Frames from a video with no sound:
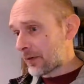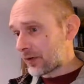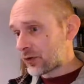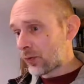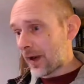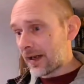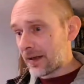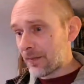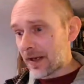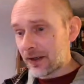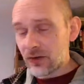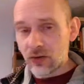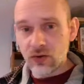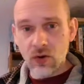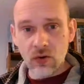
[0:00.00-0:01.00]
20
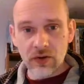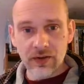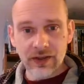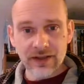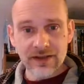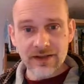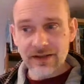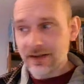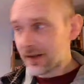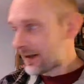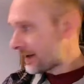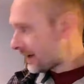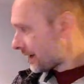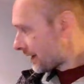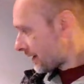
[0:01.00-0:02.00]
Michael Connellys.
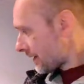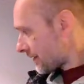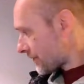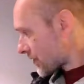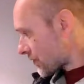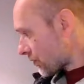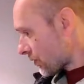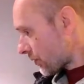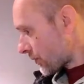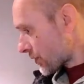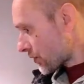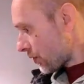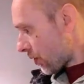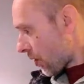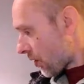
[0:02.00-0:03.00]
So there
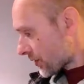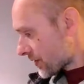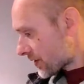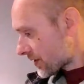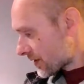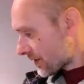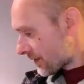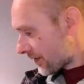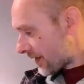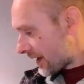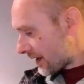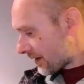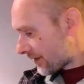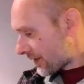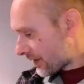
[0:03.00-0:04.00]
was lots
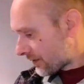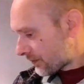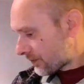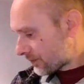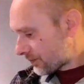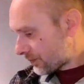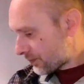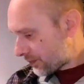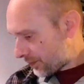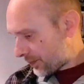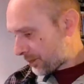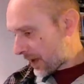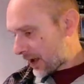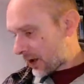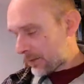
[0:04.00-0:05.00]
there that
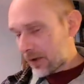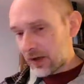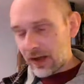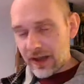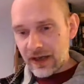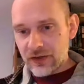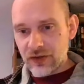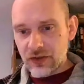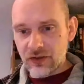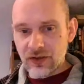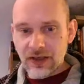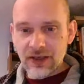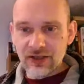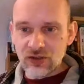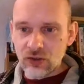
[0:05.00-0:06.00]
pick up a collection.
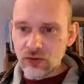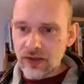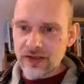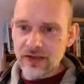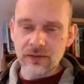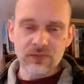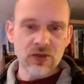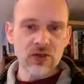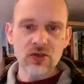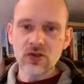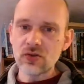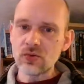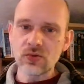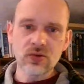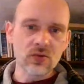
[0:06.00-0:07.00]
You list them
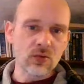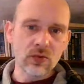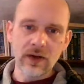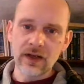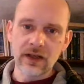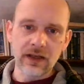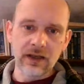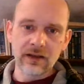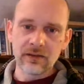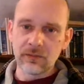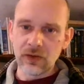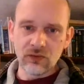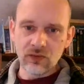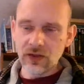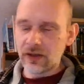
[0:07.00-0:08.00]
so, so quickly. I
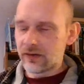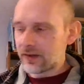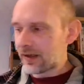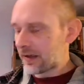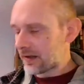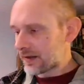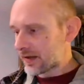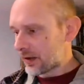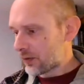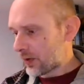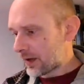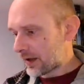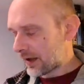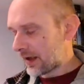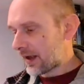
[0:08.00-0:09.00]
mean, really ridiculously
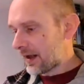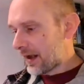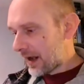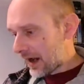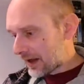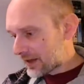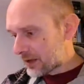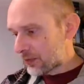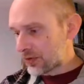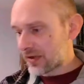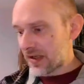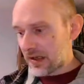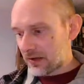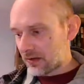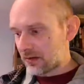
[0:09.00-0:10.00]
quickly. And they will
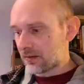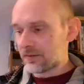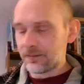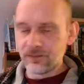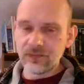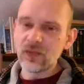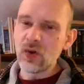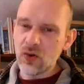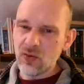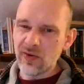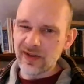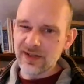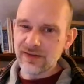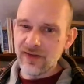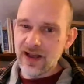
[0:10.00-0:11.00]
sell not
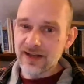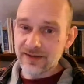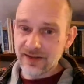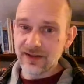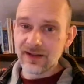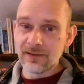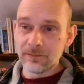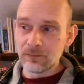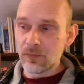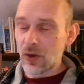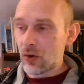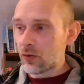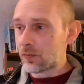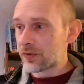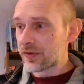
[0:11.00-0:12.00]
quite as fast,
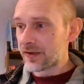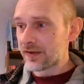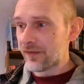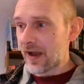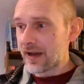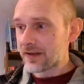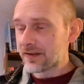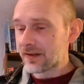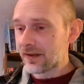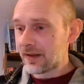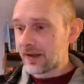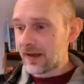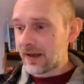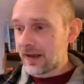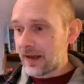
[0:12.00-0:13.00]
but almost as fast.
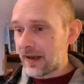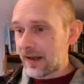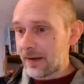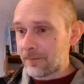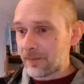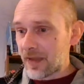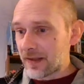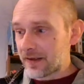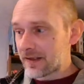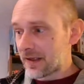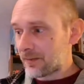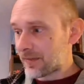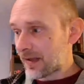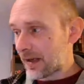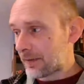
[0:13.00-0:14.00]
At the
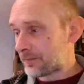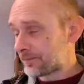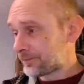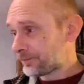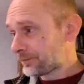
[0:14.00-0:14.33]
same time,